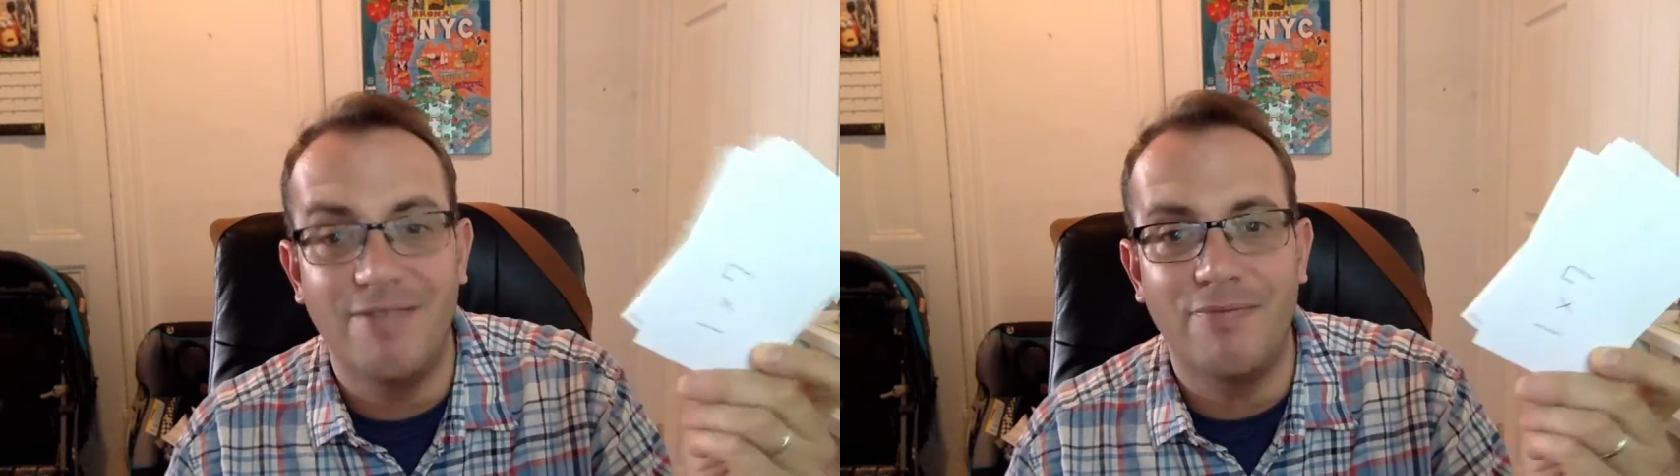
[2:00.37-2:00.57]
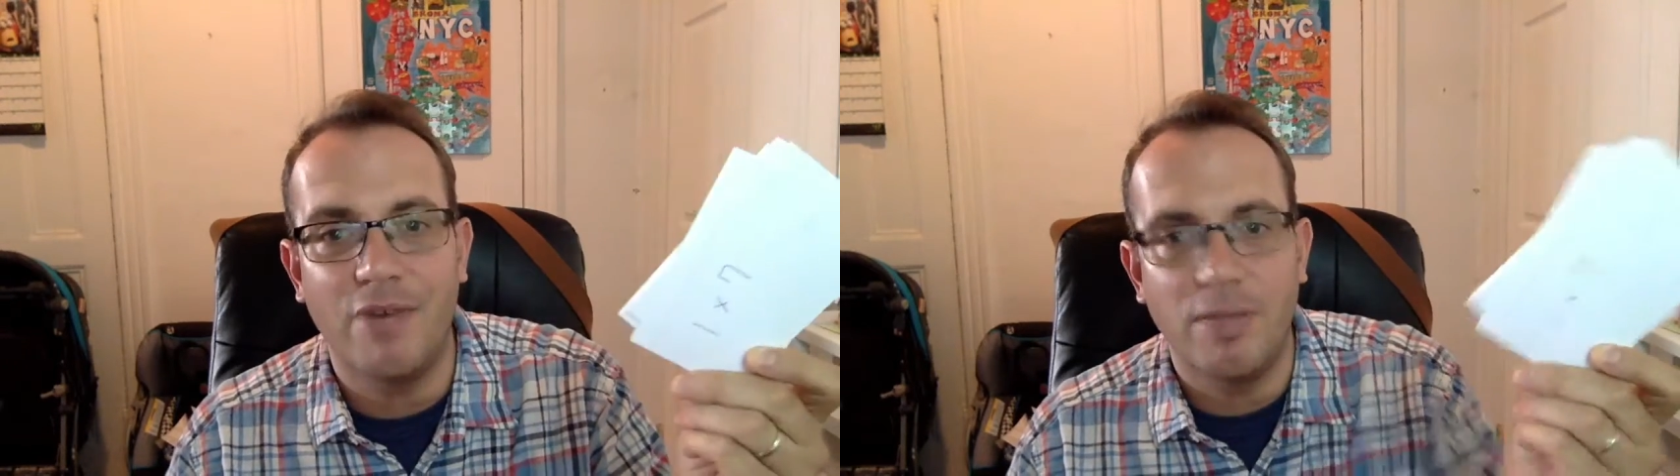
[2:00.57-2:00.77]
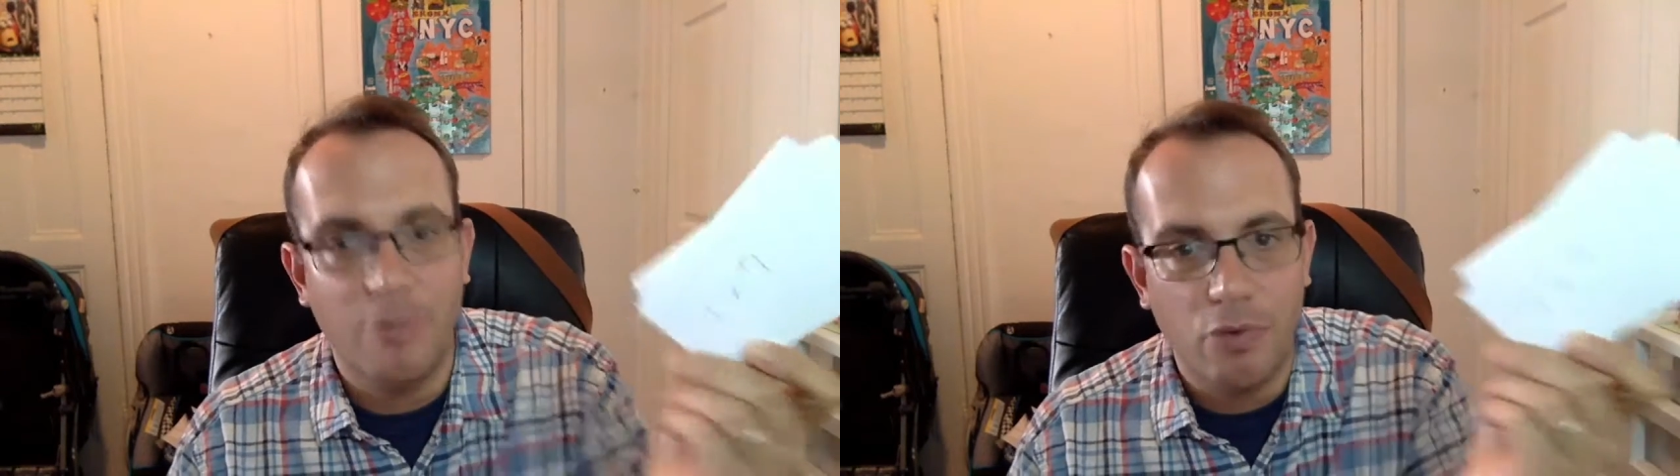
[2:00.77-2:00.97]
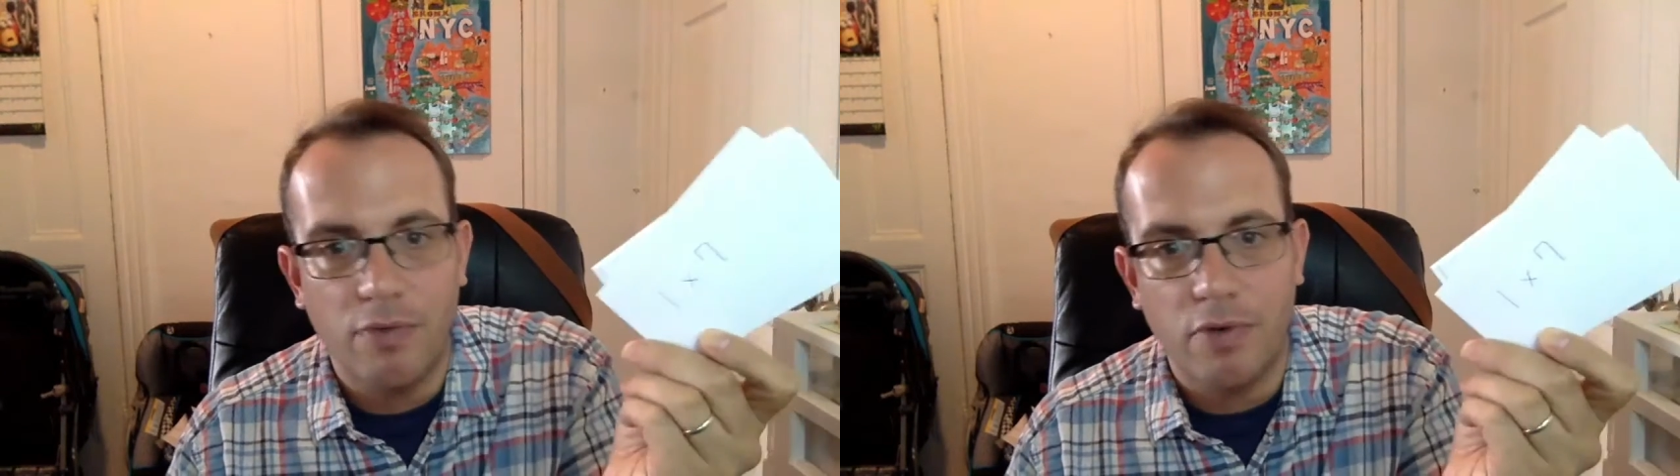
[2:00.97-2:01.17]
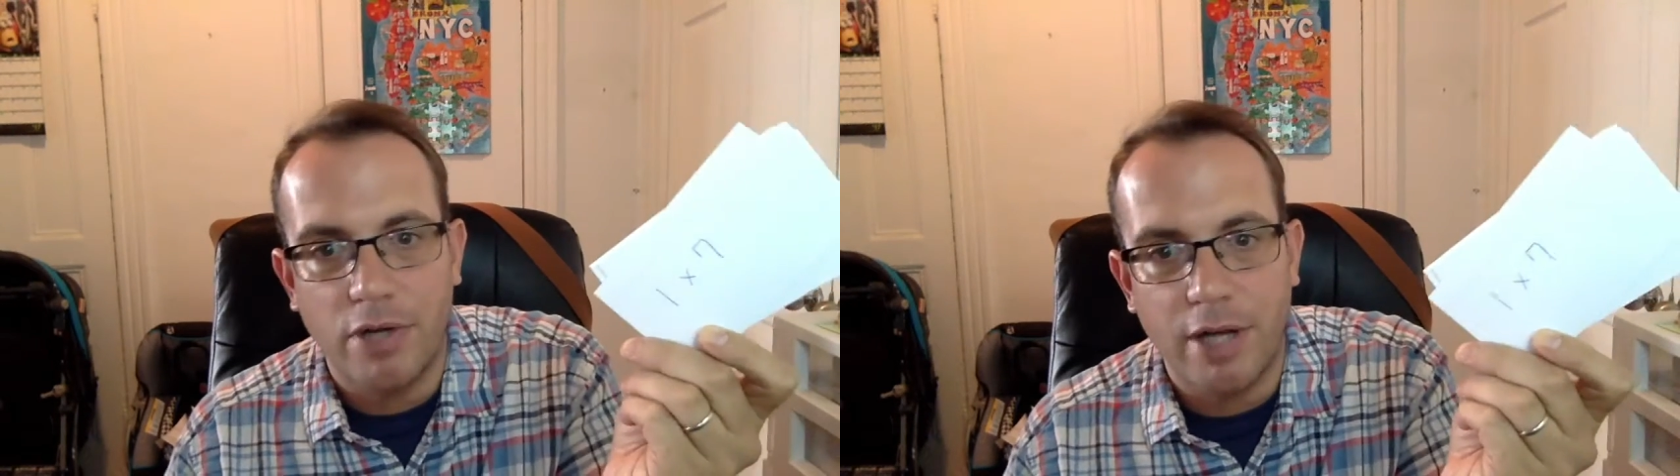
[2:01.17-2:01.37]
find them 3
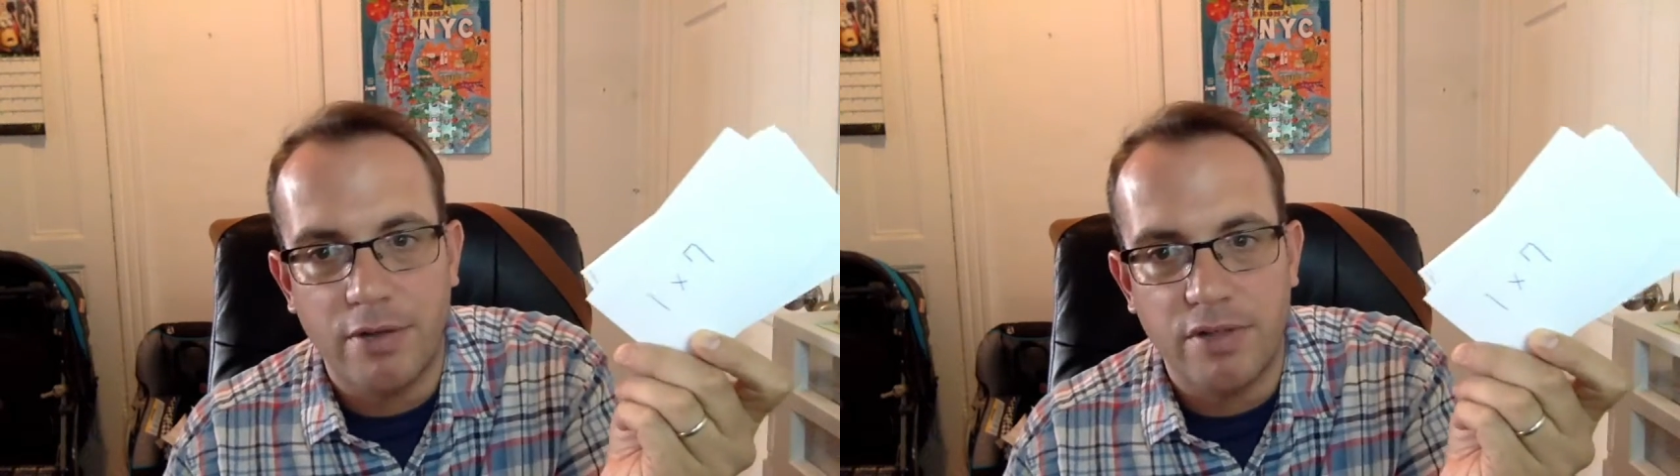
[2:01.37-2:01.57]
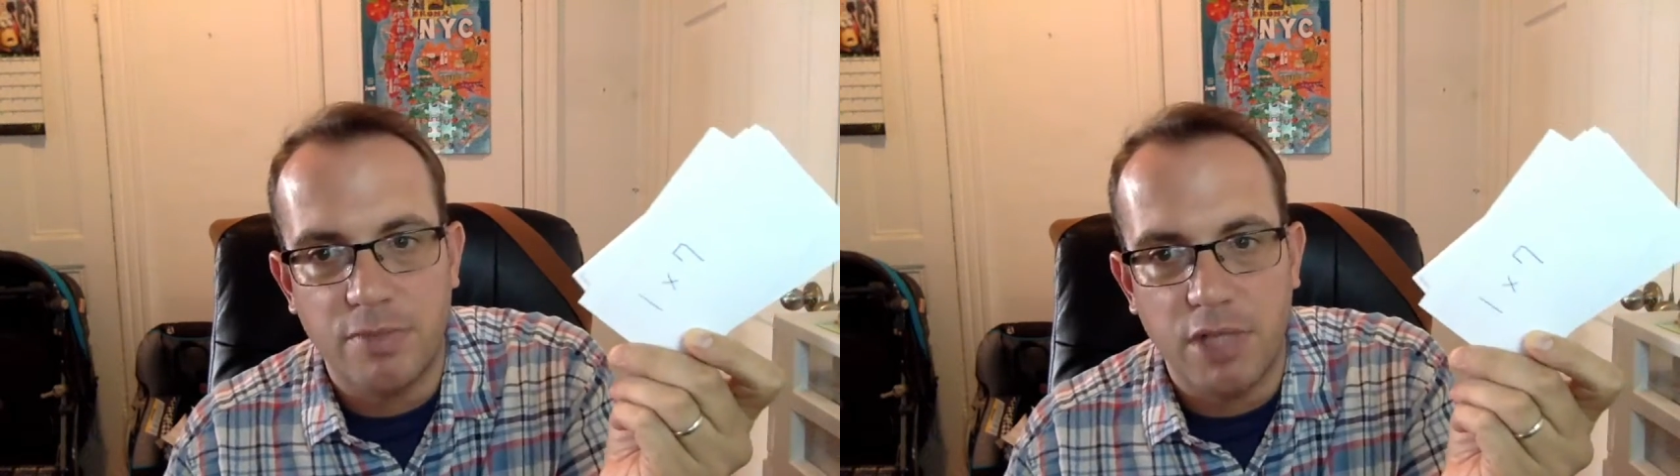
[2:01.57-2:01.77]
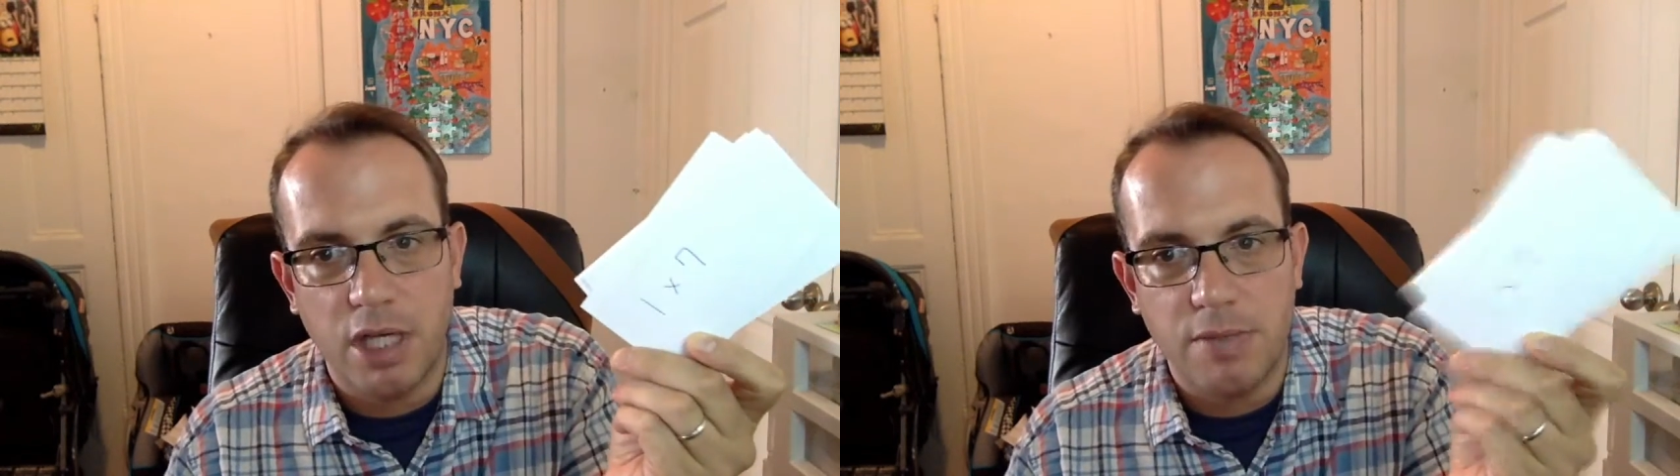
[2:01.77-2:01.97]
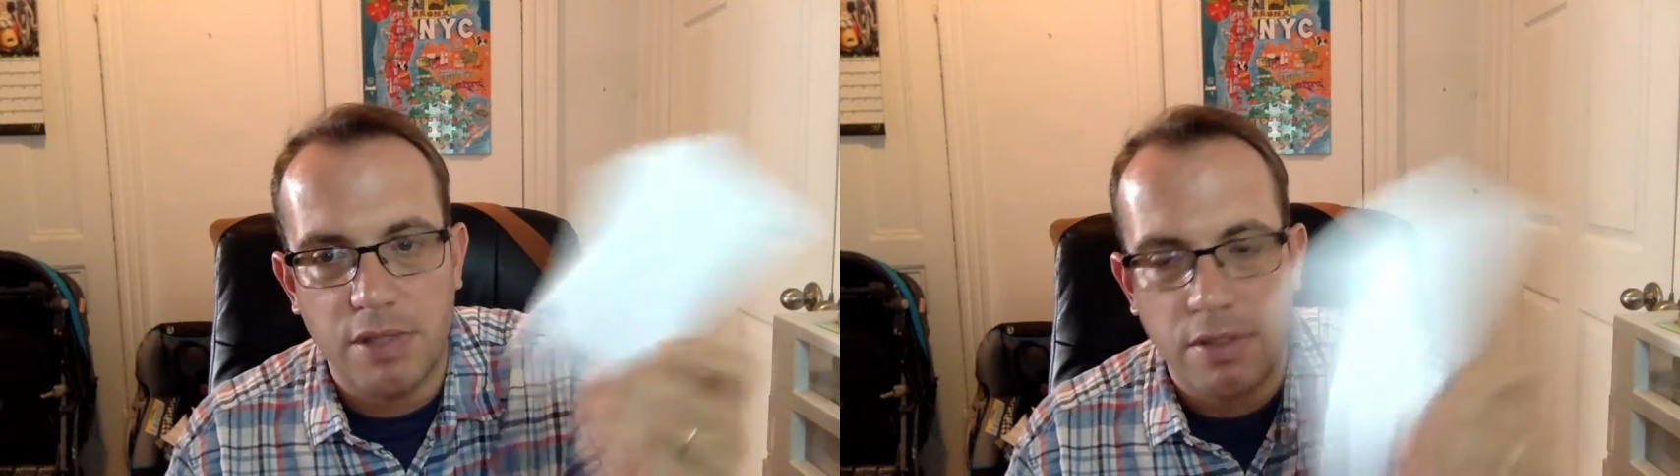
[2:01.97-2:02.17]
for $1 sometimes.